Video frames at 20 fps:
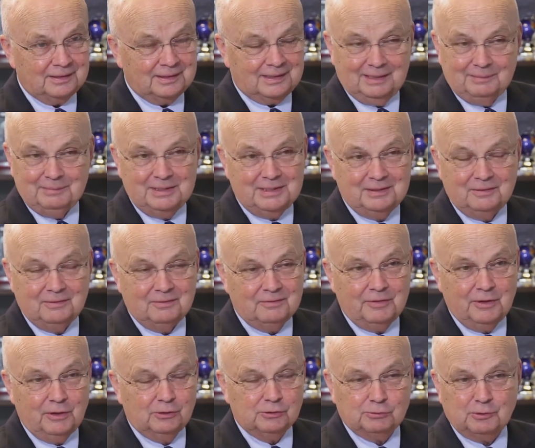I mean,
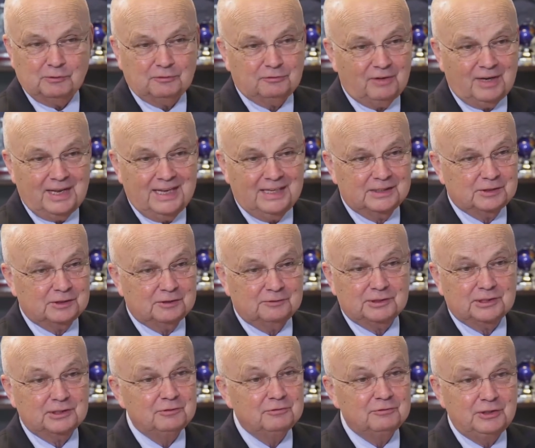those were flags of
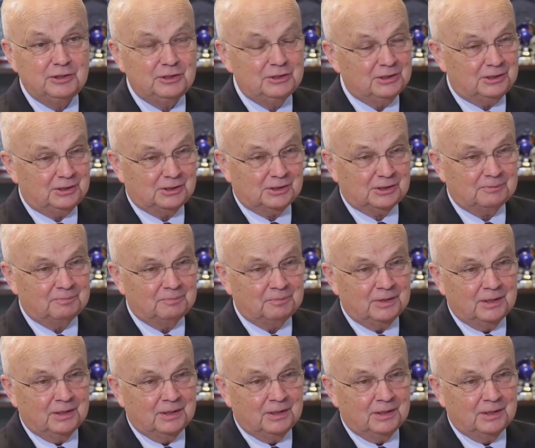convenience.